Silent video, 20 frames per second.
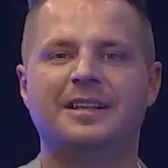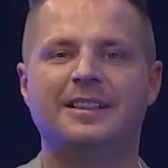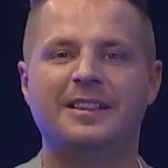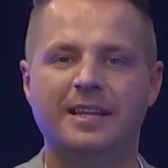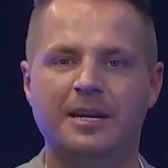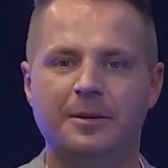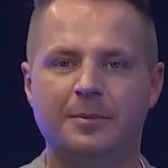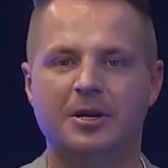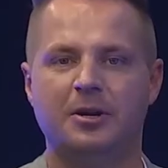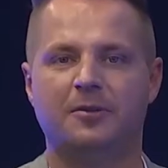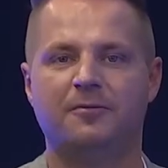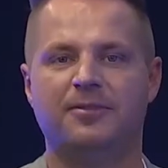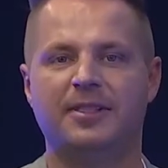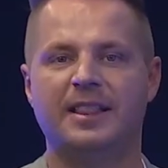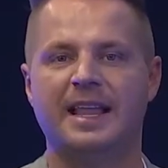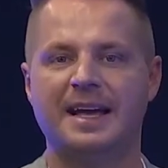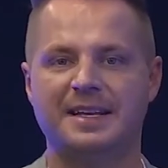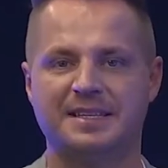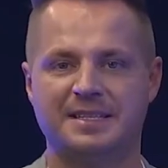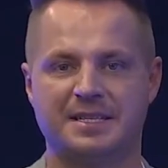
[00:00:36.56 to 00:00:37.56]
little bit of
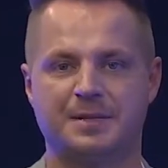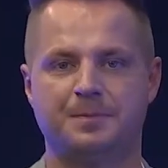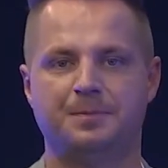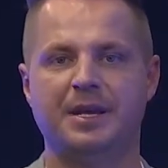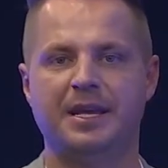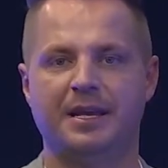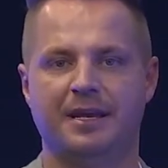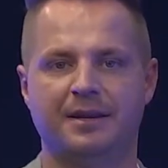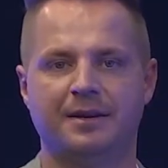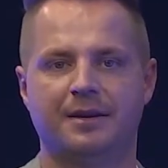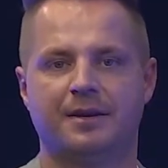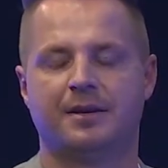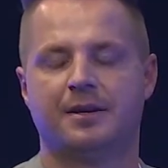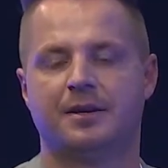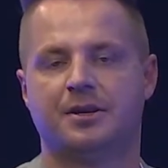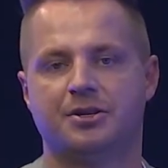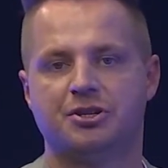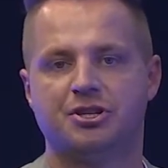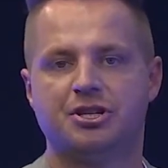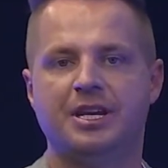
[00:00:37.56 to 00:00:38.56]
less speed,
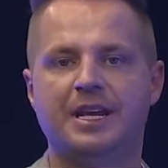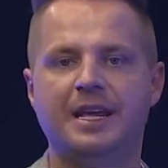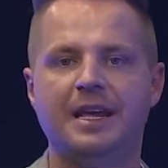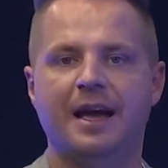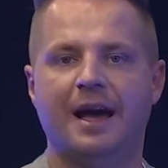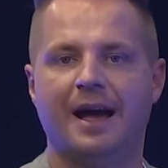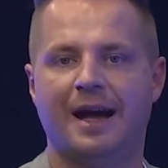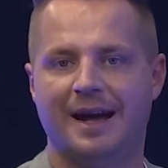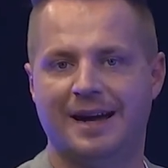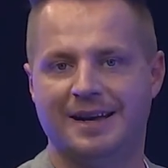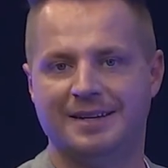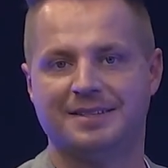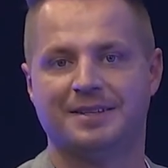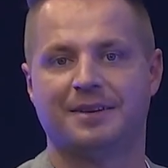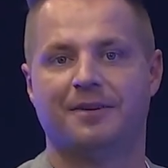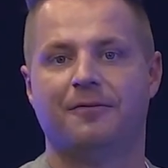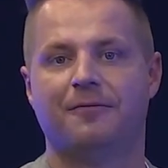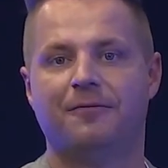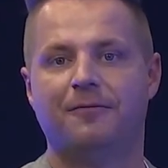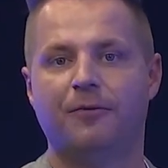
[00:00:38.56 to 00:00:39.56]
she has
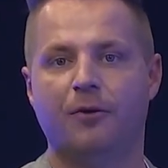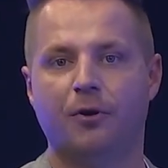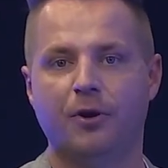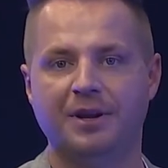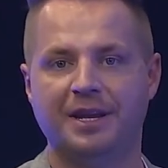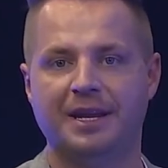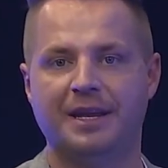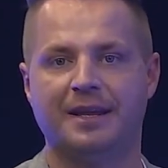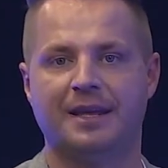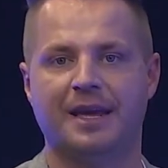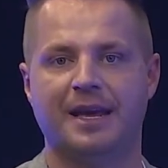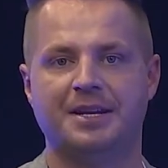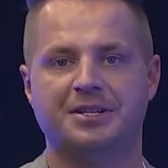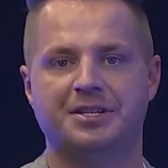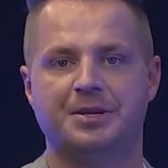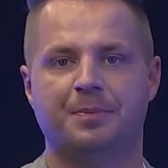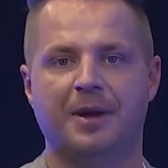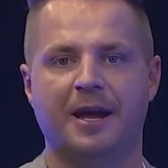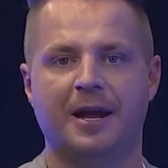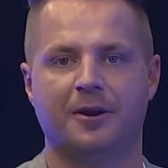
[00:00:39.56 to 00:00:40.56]
14
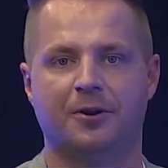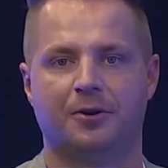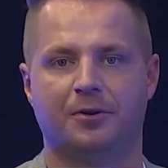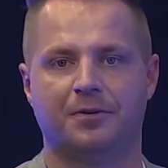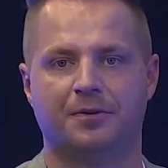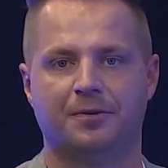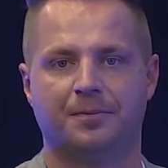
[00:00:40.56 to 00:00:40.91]
kg payload.